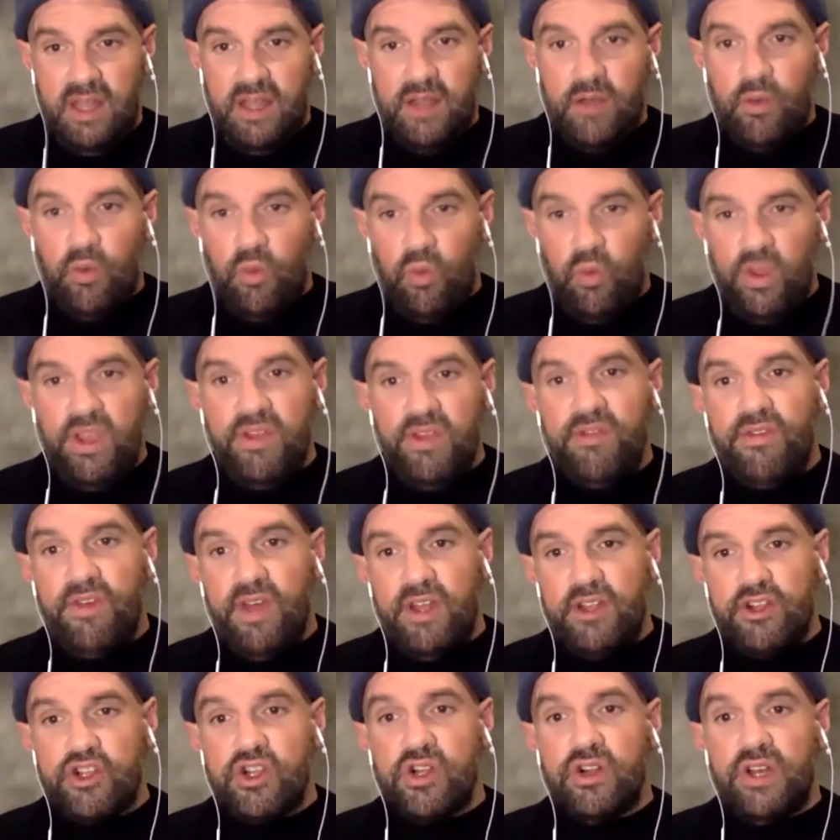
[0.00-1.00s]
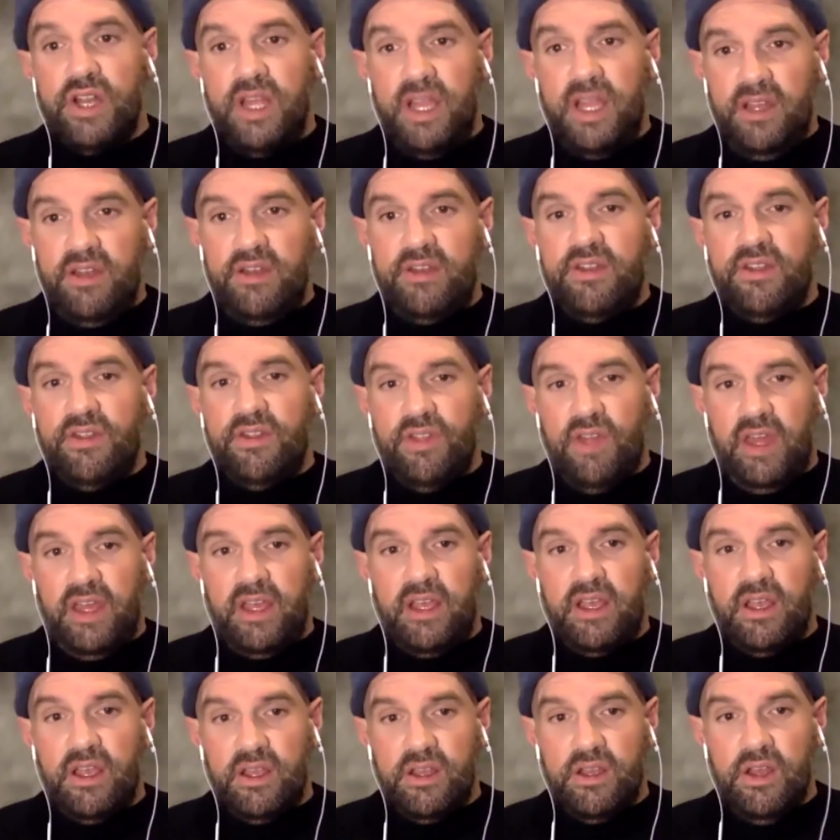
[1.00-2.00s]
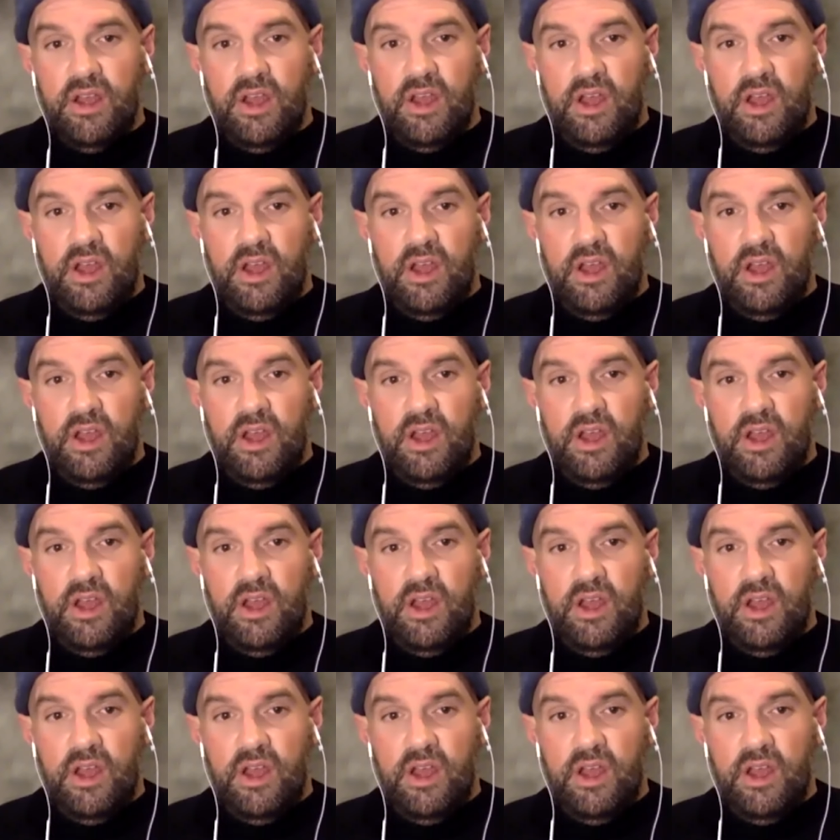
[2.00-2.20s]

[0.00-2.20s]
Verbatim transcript: Like we ventured into like